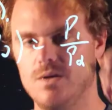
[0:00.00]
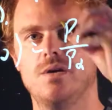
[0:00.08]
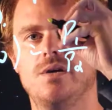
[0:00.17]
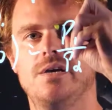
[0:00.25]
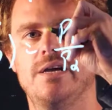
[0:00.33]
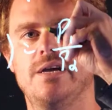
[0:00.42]

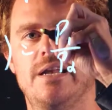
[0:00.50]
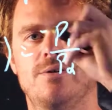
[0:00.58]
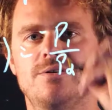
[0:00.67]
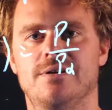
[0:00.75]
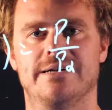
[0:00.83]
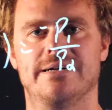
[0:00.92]
Now,
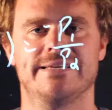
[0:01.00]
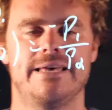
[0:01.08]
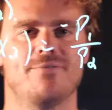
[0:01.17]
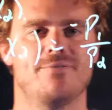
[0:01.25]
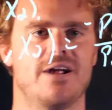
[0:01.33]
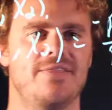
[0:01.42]
you
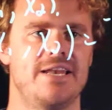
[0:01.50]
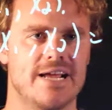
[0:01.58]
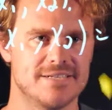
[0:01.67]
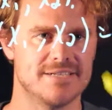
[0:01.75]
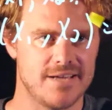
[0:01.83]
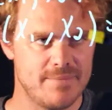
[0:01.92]
forget the negative
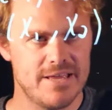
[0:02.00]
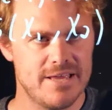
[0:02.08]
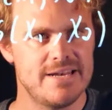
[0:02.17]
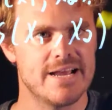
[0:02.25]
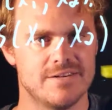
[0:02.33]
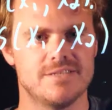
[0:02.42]
sign, but that
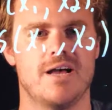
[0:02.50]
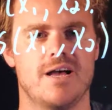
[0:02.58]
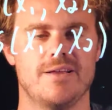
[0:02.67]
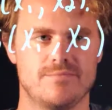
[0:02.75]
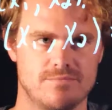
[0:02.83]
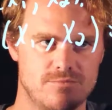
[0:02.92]
negative sign,
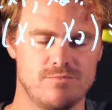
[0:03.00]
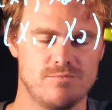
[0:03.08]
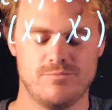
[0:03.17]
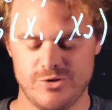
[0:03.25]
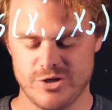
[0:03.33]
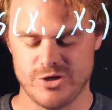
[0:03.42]
we
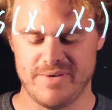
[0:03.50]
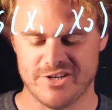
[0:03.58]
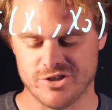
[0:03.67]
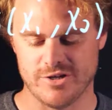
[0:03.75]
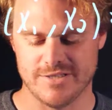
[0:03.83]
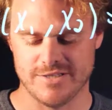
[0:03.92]
should make sure
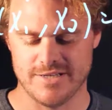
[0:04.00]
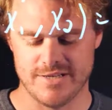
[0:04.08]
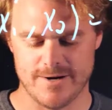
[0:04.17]
it's in there.